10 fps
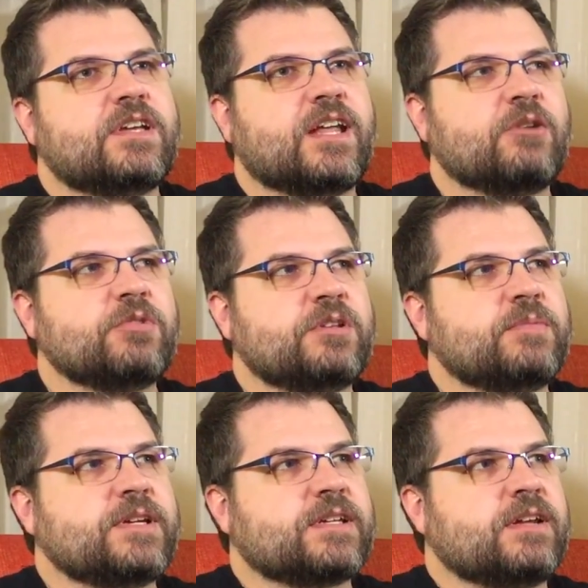and I really
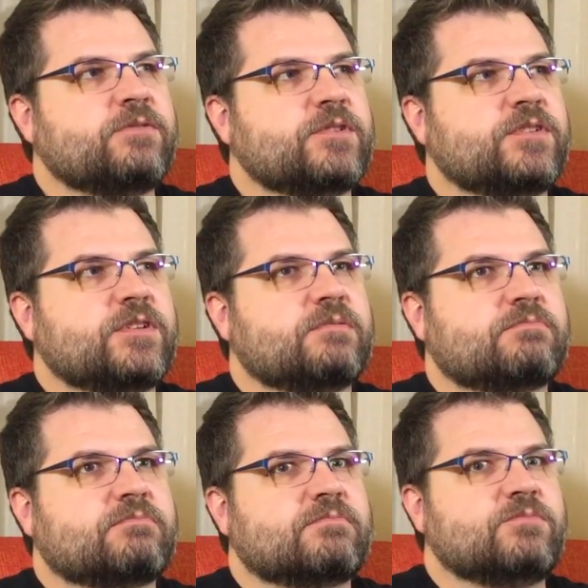make an effort to
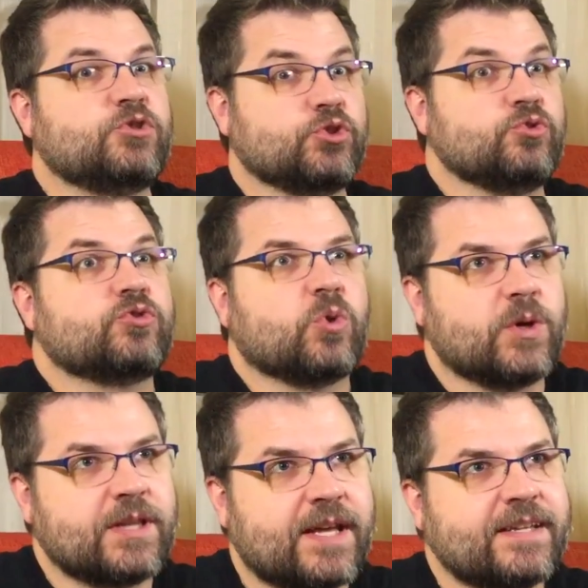do
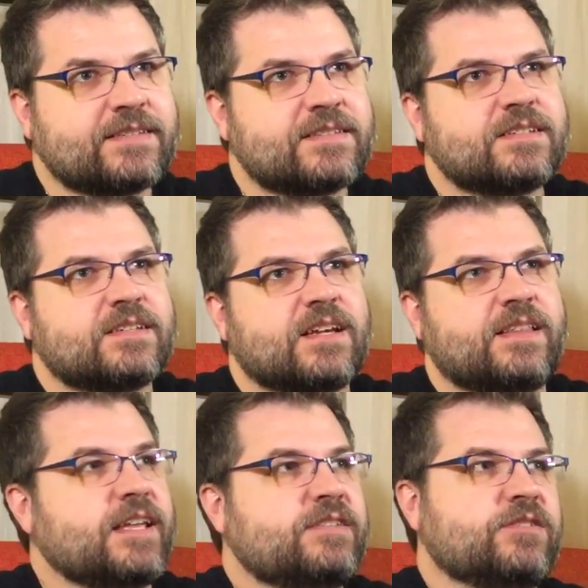toy lines,
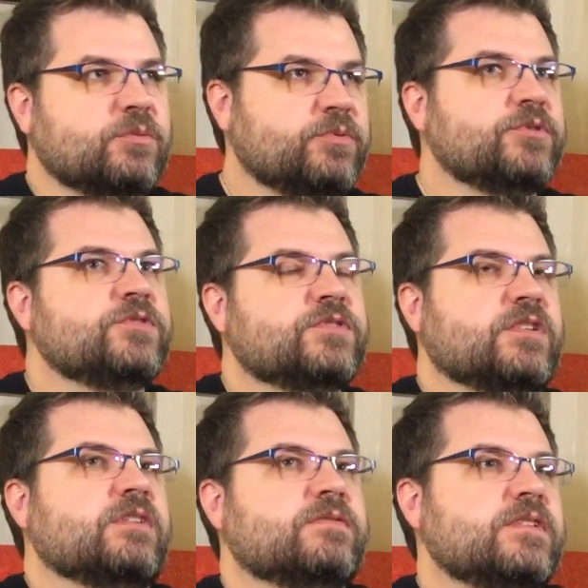and they still produce
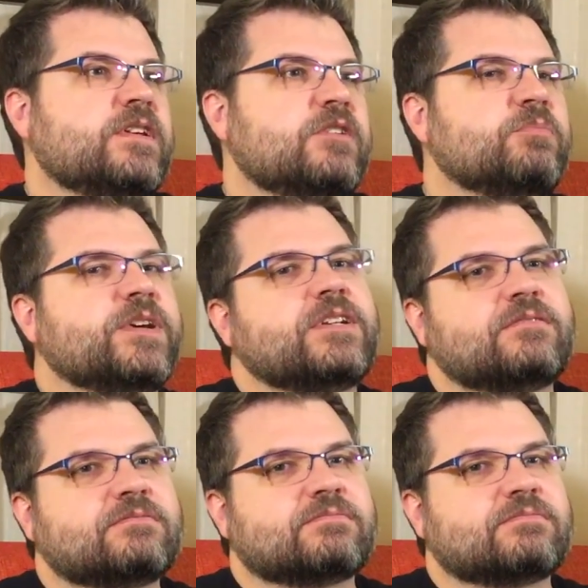stuff, but